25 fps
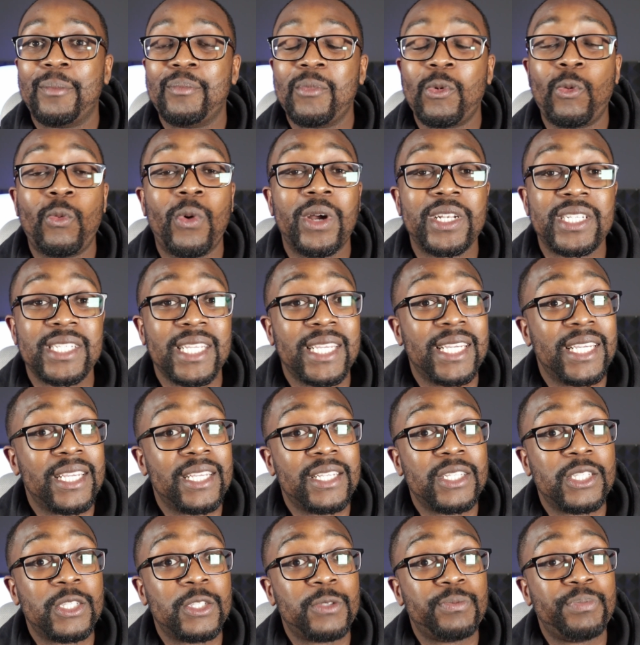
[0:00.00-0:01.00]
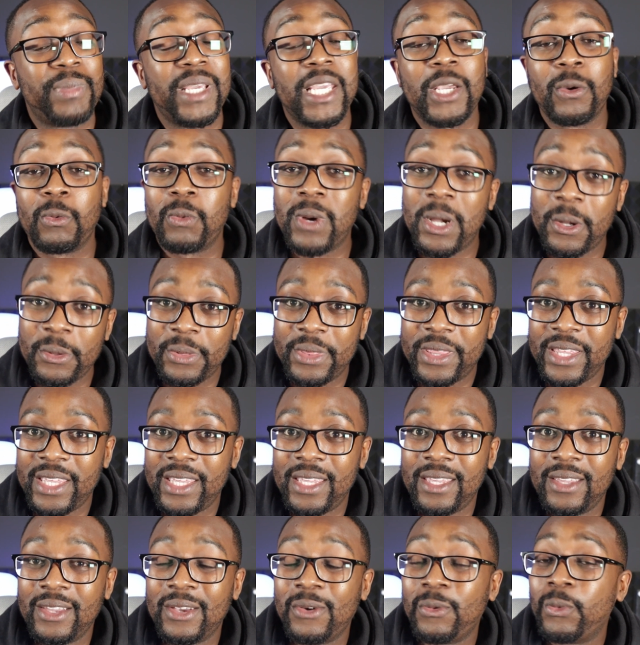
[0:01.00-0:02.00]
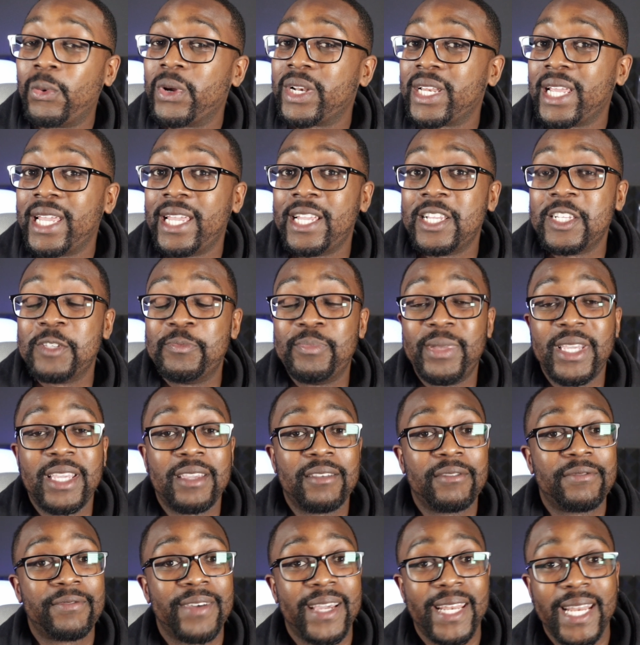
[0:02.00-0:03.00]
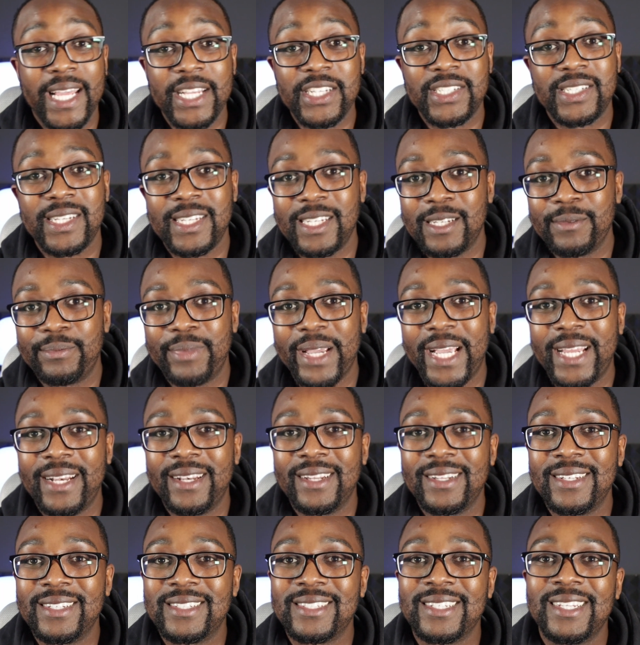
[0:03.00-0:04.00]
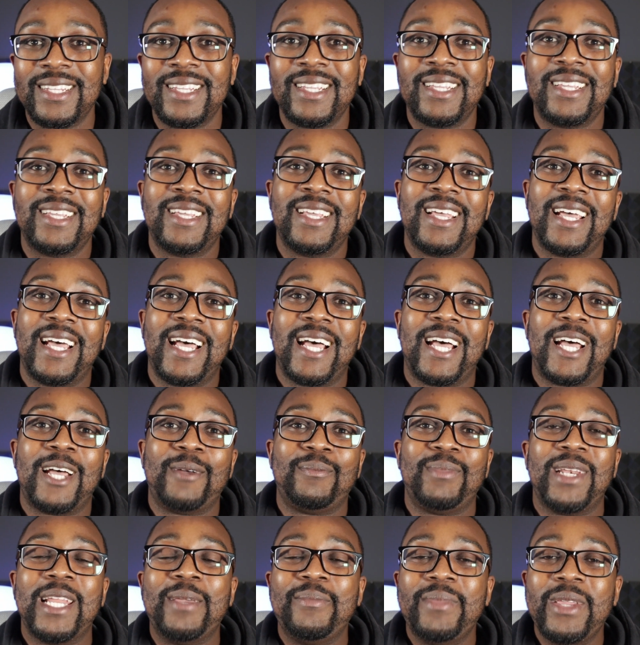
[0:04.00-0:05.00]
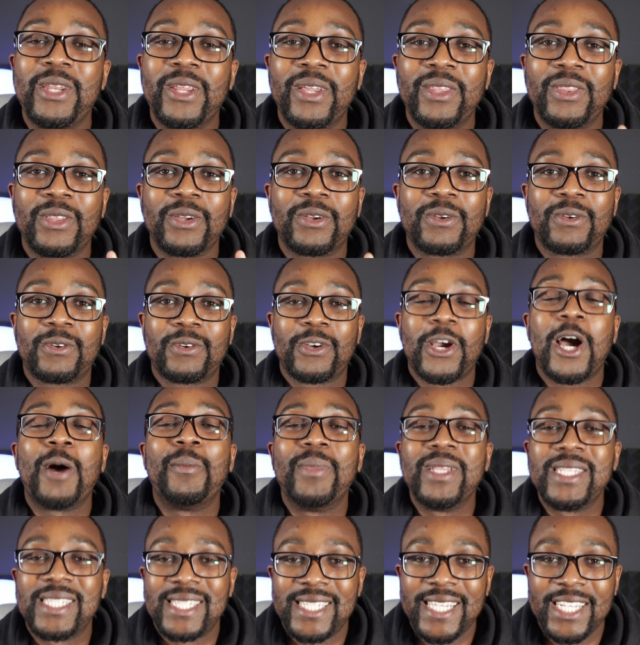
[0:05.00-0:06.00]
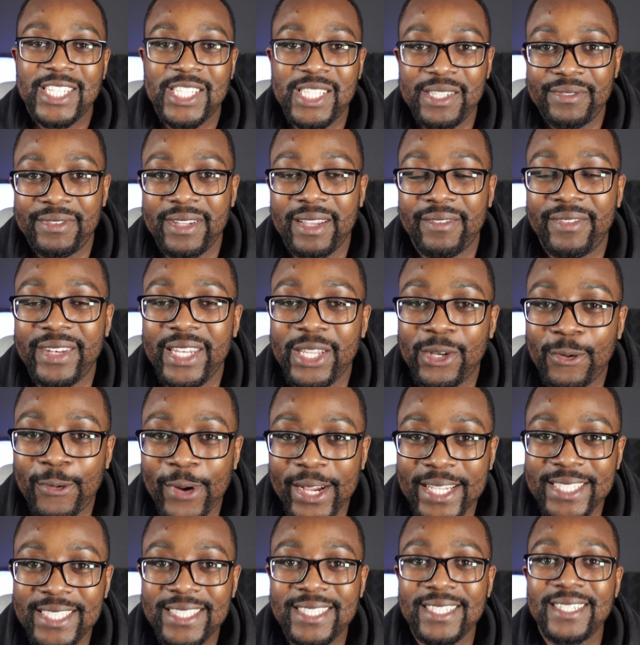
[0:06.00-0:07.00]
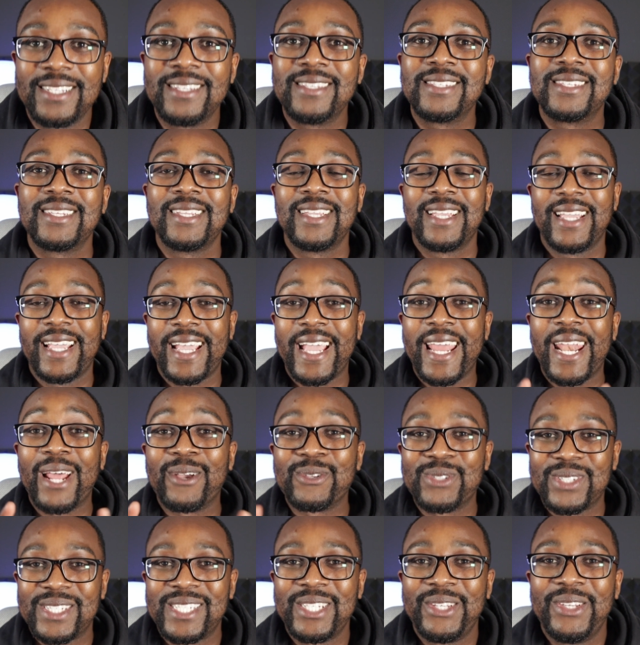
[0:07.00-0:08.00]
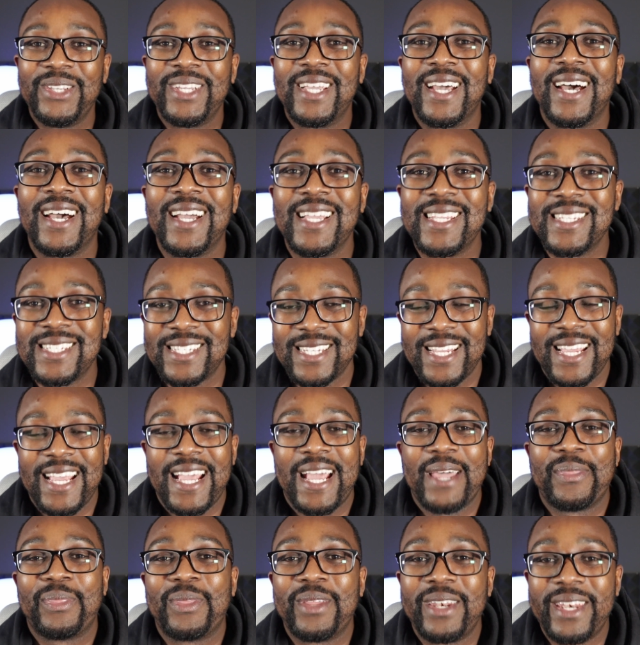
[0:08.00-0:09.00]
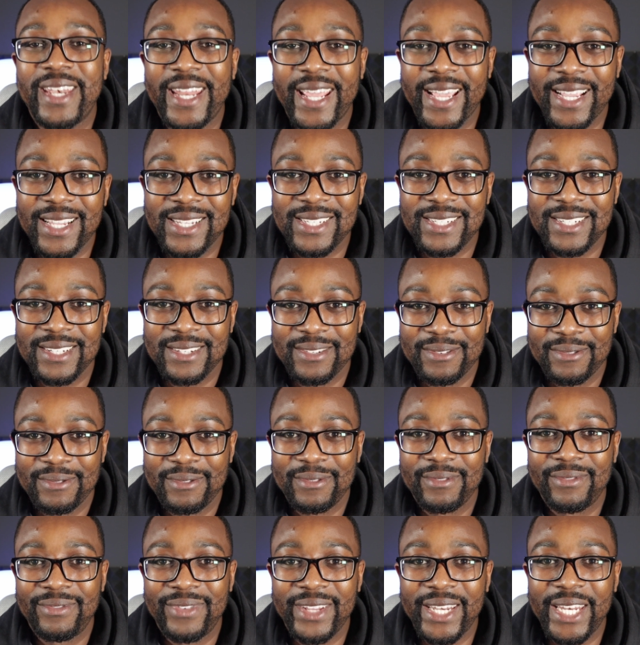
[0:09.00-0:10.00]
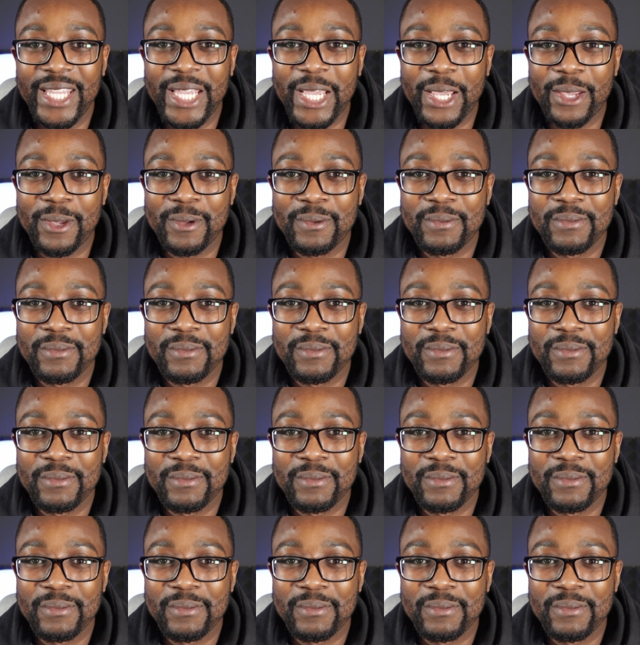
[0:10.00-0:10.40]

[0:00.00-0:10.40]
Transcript: what is being wealthy, what is being financially independent. Let me know in the comments section if you have any questions, and I'll see you guys at the next video.